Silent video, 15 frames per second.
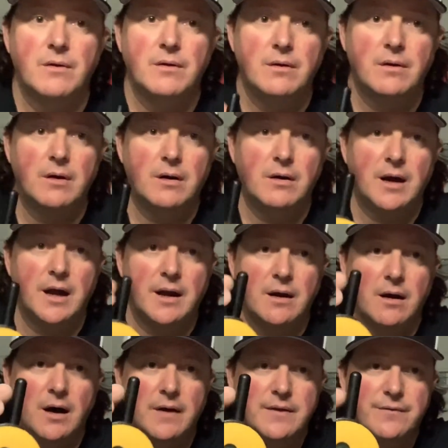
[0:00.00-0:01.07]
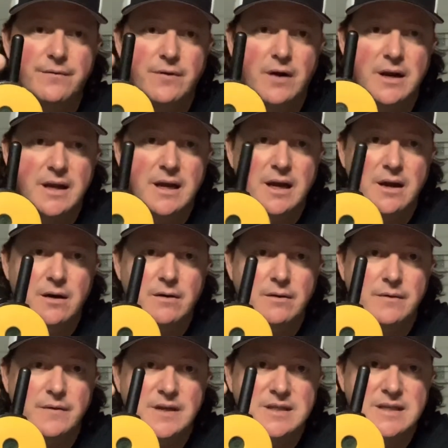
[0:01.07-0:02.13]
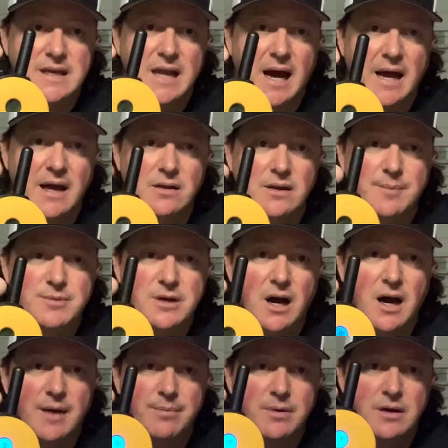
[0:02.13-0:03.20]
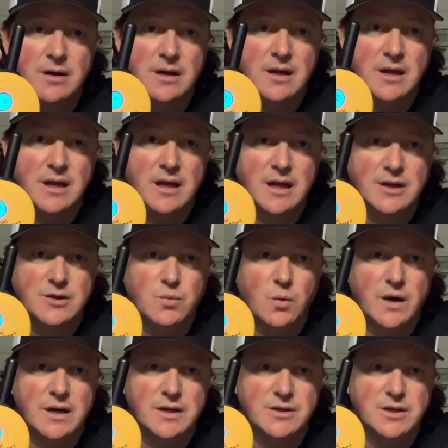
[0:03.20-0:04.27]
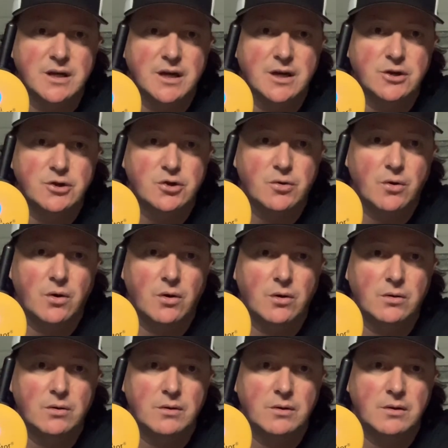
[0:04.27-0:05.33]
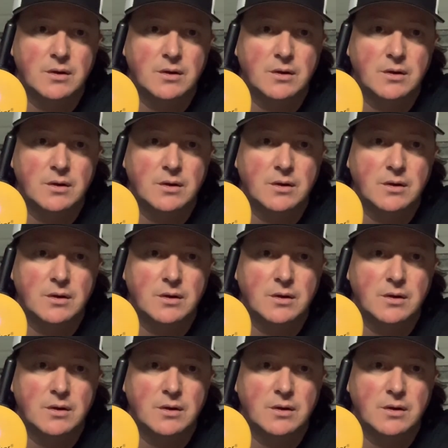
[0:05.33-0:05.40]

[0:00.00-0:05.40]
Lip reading: All right, on the front here, this dial up top is what is going to control